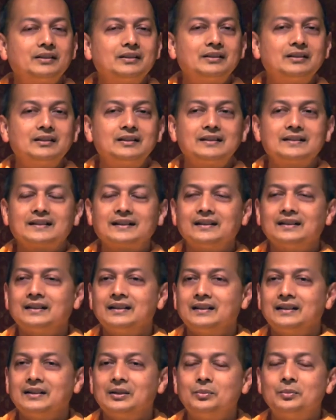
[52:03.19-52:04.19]
birds and
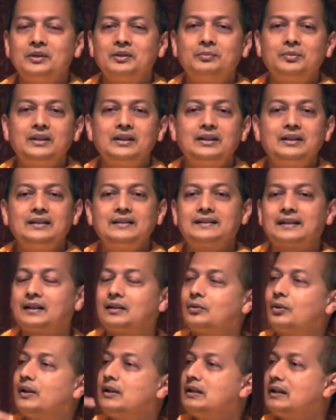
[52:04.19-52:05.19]
human beings
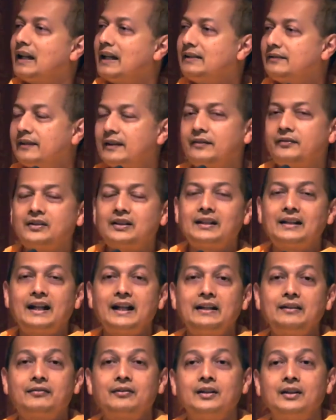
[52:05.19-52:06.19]
and going life after
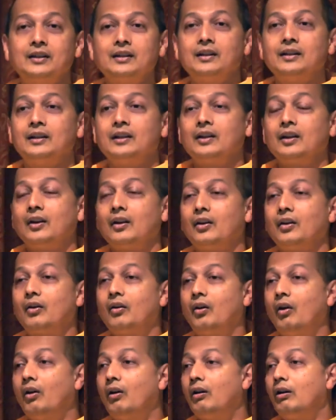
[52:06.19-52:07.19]
life.
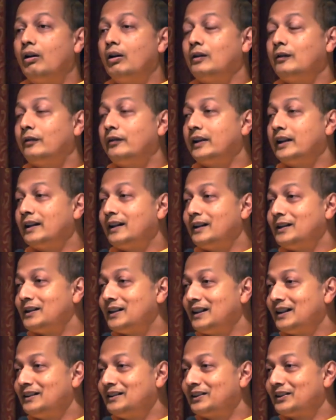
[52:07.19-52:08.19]
All fairy
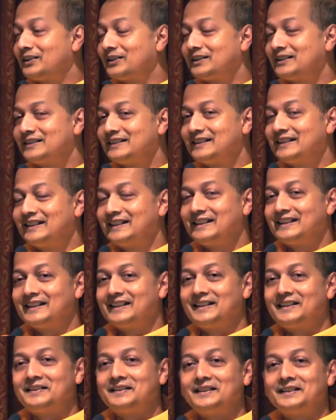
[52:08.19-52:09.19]
tales
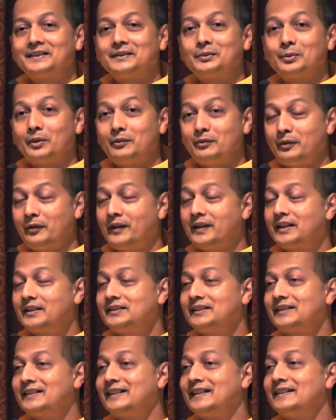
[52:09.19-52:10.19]
so, Swami
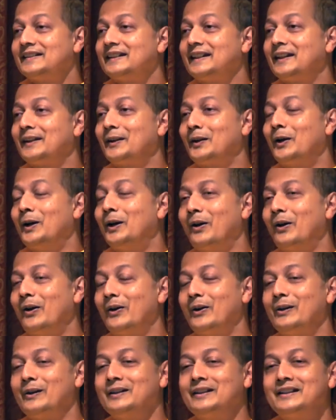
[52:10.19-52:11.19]
Vivekananda says they are
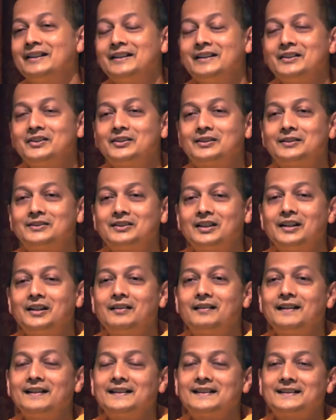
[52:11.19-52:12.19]
all
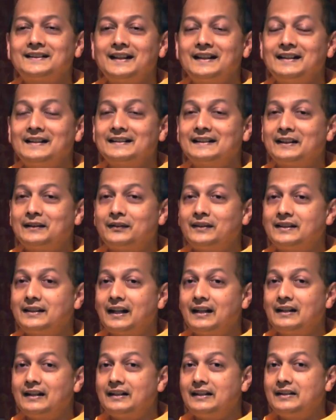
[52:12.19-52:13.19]
children's tales that we
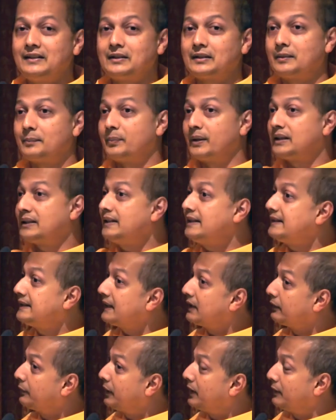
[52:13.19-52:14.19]
tell each other. But he
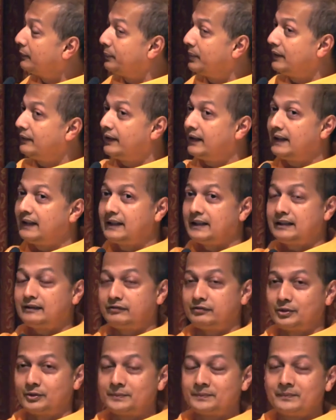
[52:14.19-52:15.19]
says, be very
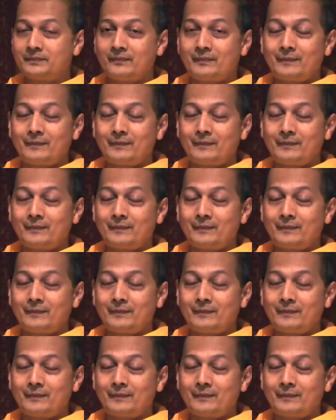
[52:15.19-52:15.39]
careful.